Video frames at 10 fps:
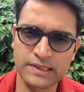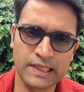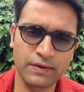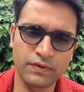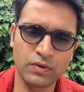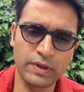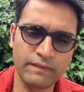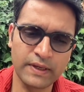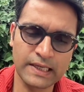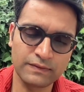And now you
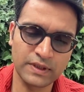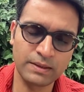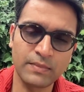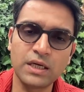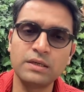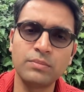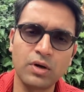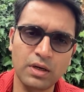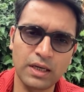even have like multimodal